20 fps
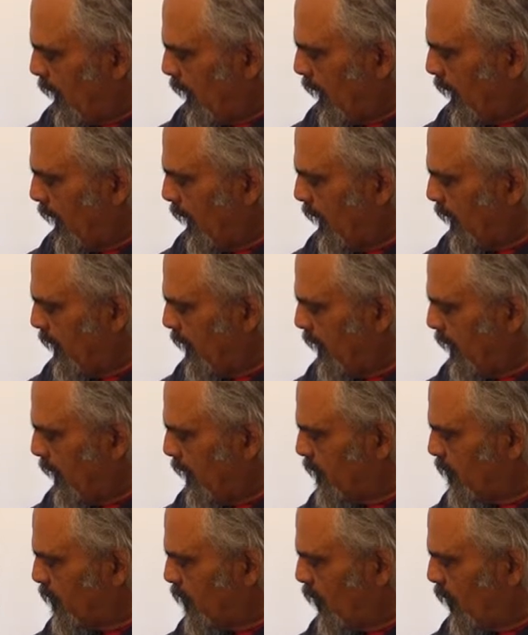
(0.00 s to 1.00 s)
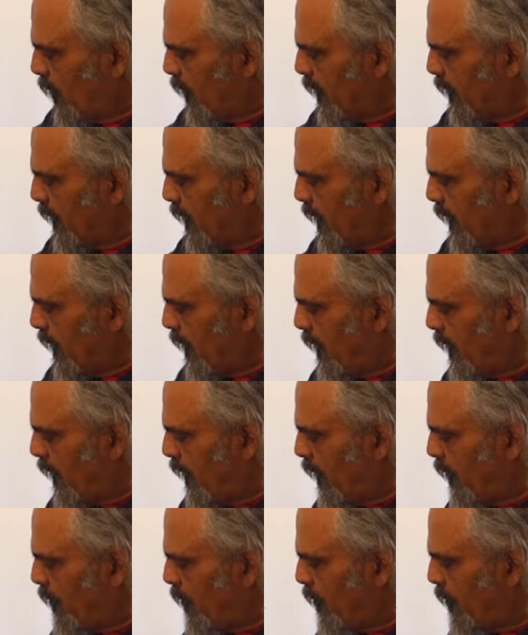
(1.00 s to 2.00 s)
and it's going
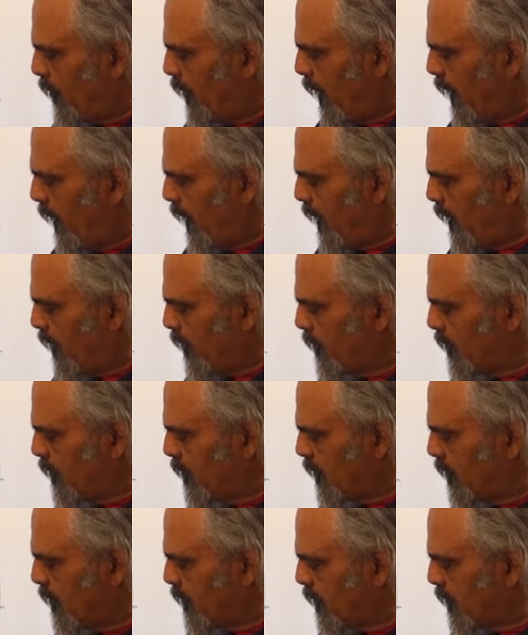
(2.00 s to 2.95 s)
around